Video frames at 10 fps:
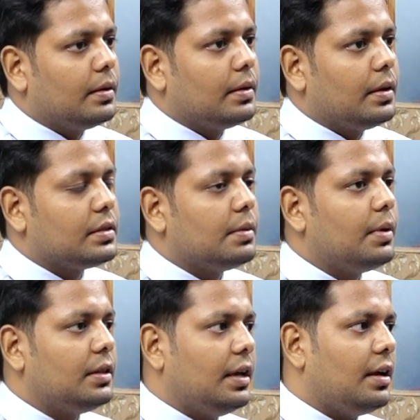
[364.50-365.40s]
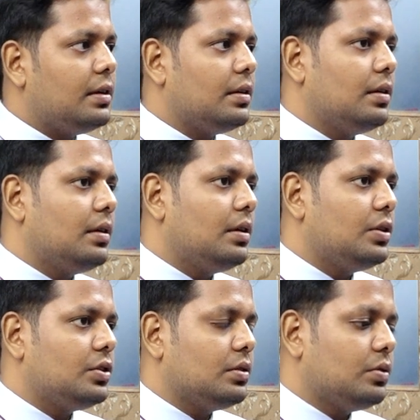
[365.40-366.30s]
Yes, sir. But there,
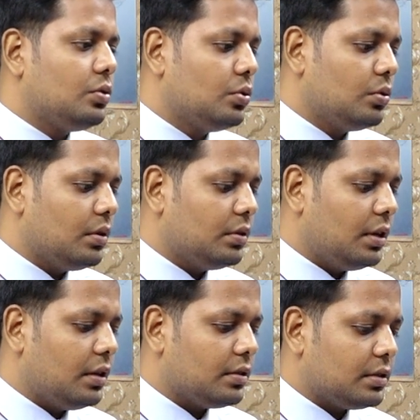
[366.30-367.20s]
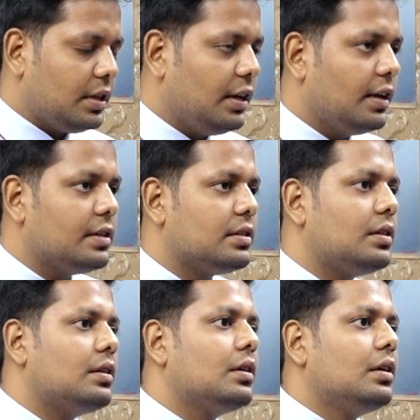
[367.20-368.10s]
the thing is,
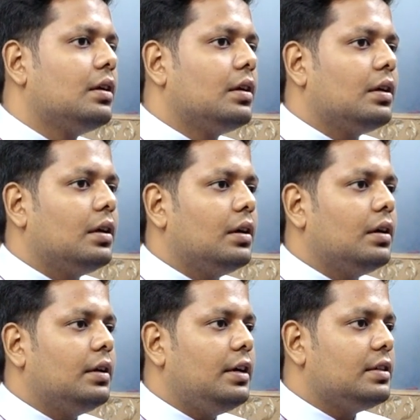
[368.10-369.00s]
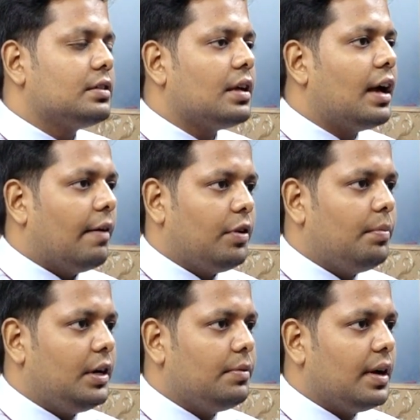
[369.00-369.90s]
sir, it is
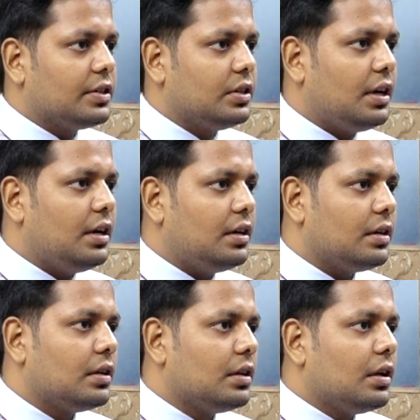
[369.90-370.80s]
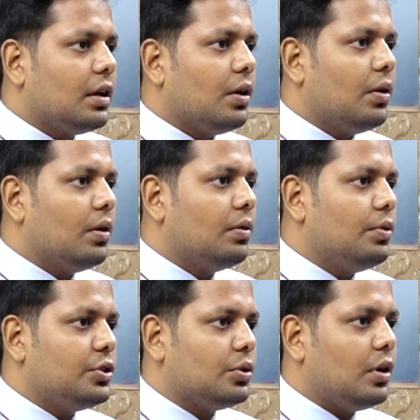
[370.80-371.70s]
affirmative action, and we
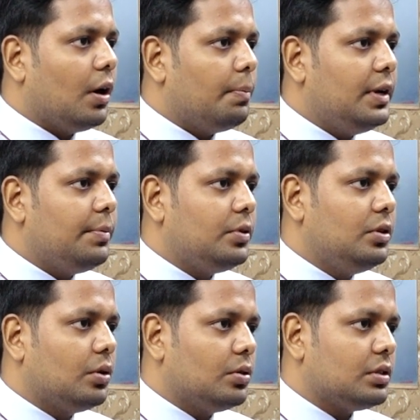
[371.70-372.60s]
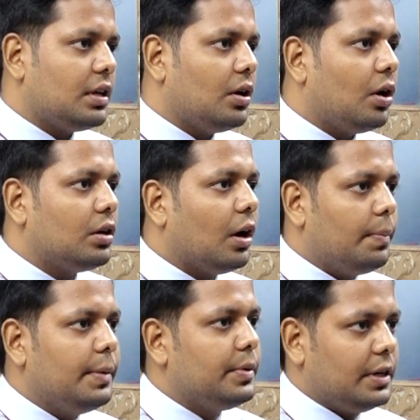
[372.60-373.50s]
should uplift those who are not
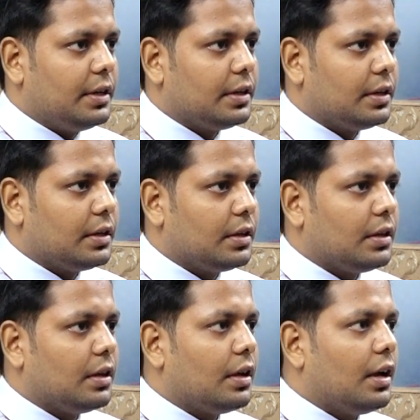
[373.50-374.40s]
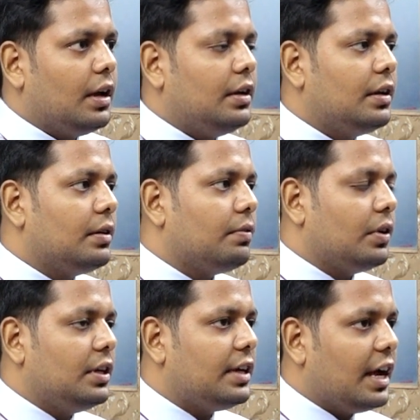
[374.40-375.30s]
uplifted. And for
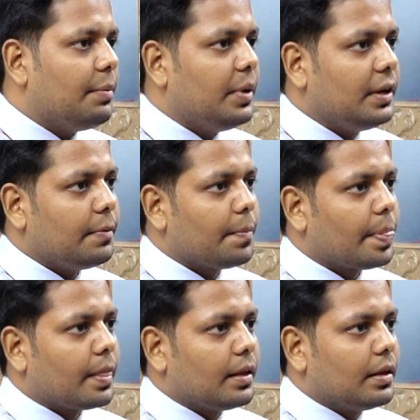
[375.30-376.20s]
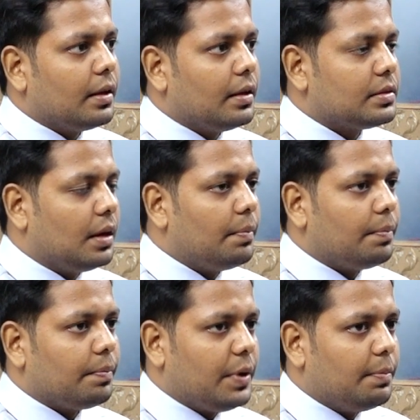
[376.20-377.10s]
the time being,
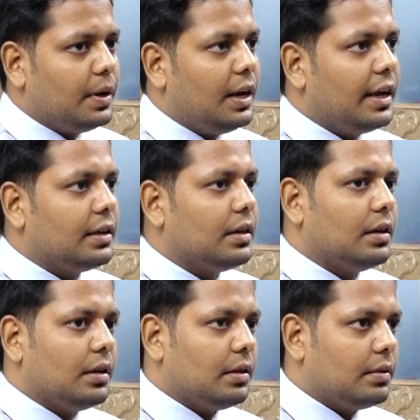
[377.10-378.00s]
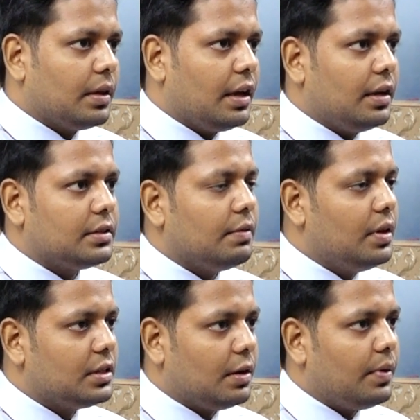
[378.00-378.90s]
some people like a civil
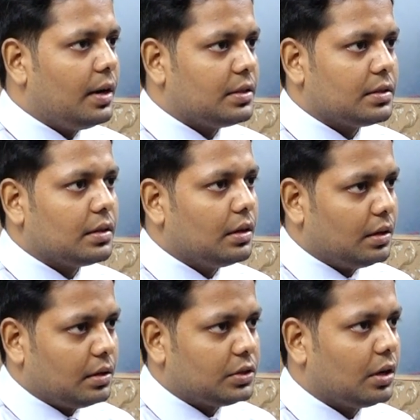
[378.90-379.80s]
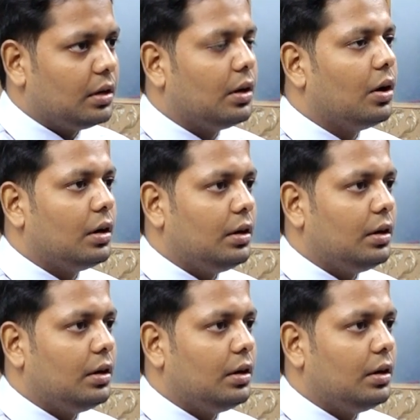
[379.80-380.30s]
servant's son or